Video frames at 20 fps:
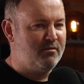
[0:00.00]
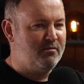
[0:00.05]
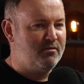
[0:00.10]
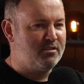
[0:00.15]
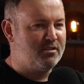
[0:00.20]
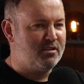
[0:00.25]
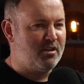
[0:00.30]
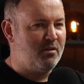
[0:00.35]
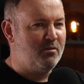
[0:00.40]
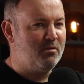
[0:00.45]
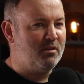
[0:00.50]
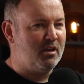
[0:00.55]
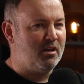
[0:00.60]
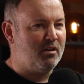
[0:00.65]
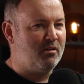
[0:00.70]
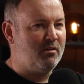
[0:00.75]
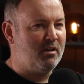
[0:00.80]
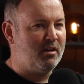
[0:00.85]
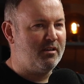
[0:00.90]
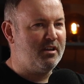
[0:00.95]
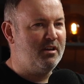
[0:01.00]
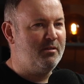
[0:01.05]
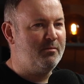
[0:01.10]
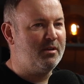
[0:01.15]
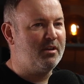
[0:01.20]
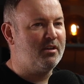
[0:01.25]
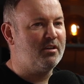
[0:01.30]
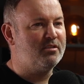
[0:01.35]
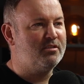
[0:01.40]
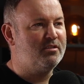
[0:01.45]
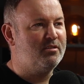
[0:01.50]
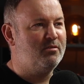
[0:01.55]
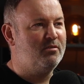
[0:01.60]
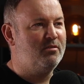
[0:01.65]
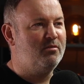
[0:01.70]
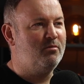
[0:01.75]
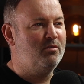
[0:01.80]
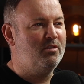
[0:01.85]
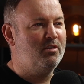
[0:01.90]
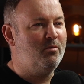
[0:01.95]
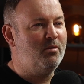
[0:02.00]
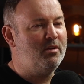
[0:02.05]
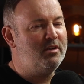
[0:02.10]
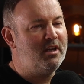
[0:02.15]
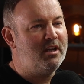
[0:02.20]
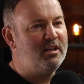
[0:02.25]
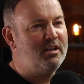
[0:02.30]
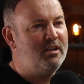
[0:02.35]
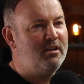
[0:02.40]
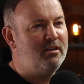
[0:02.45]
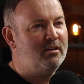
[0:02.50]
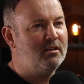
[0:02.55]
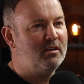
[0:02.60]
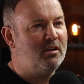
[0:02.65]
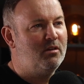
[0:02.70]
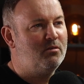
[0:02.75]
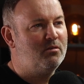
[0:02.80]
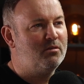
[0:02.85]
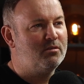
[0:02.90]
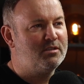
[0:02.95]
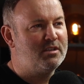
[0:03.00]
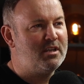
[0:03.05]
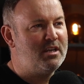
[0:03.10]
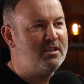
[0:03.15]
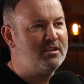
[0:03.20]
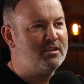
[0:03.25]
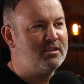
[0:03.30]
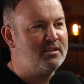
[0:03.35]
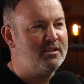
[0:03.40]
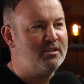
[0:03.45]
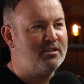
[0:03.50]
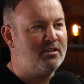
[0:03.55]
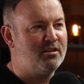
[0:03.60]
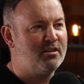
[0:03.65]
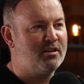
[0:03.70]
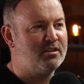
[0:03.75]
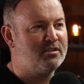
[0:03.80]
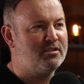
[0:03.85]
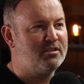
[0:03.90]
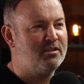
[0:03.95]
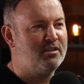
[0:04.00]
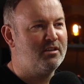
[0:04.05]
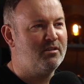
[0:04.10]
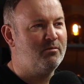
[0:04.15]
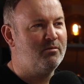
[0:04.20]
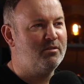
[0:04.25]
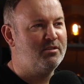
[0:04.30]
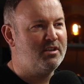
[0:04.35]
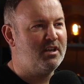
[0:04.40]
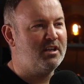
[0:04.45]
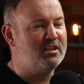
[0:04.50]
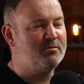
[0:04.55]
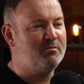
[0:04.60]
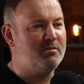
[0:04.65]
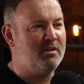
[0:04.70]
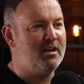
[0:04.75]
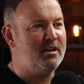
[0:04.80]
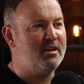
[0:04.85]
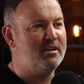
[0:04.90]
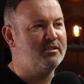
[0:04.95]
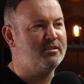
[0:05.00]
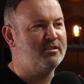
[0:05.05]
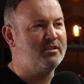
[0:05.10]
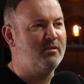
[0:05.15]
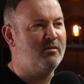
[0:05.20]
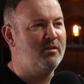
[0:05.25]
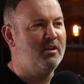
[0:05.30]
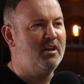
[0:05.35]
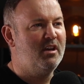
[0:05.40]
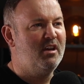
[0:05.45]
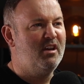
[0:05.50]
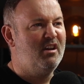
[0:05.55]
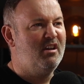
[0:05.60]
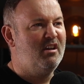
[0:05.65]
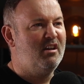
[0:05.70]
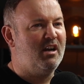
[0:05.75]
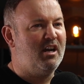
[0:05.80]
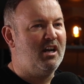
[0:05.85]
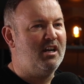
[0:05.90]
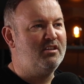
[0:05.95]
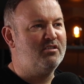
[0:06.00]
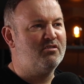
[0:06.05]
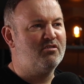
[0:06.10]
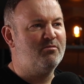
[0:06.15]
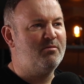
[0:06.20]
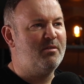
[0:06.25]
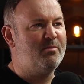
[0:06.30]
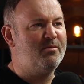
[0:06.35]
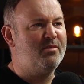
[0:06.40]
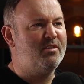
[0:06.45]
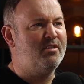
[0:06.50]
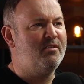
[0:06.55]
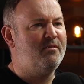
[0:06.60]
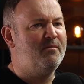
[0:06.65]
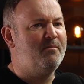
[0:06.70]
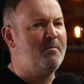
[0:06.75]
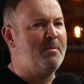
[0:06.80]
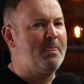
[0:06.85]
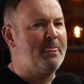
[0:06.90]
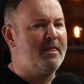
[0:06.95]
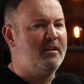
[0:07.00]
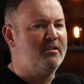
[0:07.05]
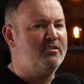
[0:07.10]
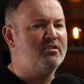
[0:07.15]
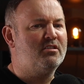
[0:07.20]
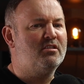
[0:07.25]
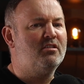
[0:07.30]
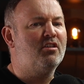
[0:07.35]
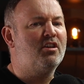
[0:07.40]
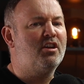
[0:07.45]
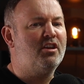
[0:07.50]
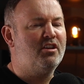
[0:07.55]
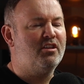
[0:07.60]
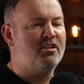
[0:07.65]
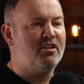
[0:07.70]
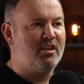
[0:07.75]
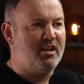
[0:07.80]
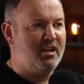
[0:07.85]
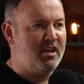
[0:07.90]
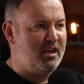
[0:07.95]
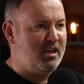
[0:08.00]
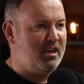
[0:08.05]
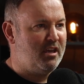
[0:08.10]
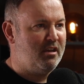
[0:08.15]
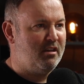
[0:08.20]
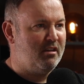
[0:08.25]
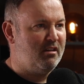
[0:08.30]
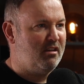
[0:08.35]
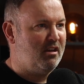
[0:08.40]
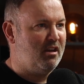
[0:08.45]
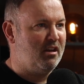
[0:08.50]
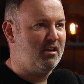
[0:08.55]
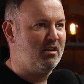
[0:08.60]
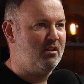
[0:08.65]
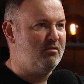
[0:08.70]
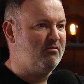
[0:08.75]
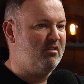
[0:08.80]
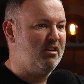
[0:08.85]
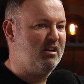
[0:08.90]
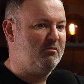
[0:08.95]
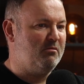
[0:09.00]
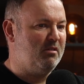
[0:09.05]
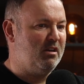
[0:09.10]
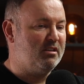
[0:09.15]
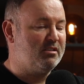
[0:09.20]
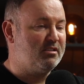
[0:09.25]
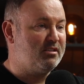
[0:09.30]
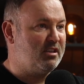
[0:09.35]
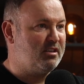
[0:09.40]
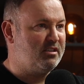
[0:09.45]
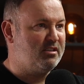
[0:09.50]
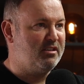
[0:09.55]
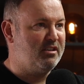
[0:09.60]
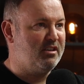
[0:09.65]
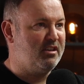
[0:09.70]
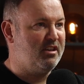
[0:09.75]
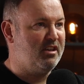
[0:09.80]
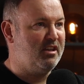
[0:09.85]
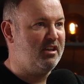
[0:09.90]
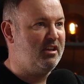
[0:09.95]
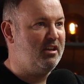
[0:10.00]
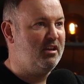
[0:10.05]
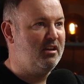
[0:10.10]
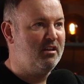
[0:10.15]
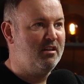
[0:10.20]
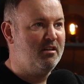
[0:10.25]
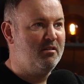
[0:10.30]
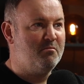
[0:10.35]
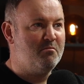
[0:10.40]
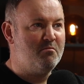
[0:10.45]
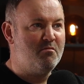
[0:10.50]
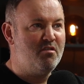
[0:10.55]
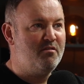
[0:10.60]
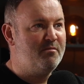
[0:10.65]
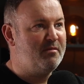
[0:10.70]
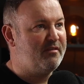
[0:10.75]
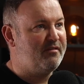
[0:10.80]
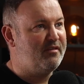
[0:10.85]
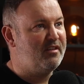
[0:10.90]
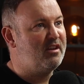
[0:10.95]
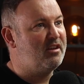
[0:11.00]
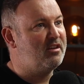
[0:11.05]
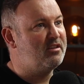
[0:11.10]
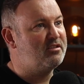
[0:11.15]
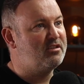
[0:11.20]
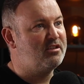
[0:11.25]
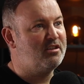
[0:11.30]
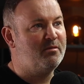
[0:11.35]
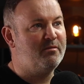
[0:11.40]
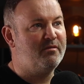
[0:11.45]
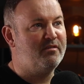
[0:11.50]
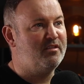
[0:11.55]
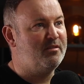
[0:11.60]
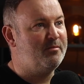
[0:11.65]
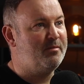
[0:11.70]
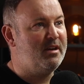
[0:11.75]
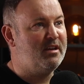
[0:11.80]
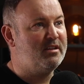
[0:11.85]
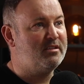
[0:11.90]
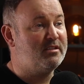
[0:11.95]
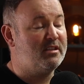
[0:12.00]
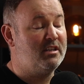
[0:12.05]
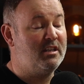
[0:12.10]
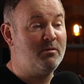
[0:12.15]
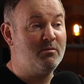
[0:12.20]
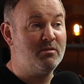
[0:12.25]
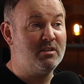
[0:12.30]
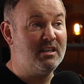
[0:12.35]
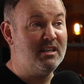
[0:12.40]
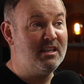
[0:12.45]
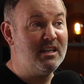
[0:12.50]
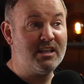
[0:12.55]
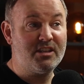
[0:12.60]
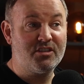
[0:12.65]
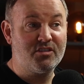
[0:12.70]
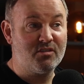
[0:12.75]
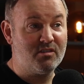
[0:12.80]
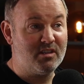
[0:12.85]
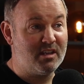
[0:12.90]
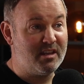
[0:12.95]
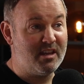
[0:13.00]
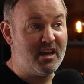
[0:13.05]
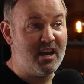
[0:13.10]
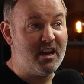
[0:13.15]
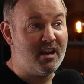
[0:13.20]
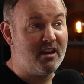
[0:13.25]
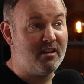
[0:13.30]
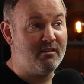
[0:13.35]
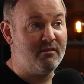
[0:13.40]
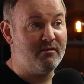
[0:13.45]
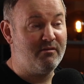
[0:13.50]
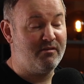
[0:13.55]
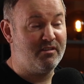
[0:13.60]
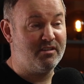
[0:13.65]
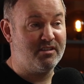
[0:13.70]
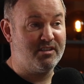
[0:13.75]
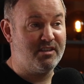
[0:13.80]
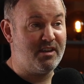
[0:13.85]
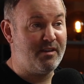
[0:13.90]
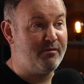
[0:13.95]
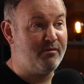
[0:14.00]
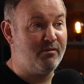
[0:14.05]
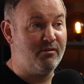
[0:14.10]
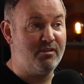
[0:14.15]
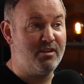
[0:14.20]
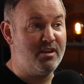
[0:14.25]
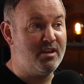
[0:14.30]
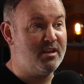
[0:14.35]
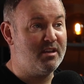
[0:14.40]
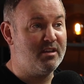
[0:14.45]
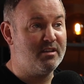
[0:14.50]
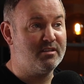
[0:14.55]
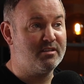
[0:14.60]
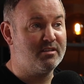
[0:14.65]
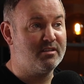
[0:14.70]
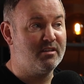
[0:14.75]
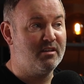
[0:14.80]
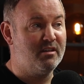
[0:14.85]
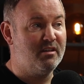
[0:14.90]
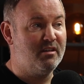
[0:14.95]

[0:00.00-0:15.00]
solo, I think because there weren't any local teachers in Doncaster that were jazz players. So I just remember just looking at the key and going, right, well, I'll stick to the key, move my fingers and hope for the best. And it was literally that for several years.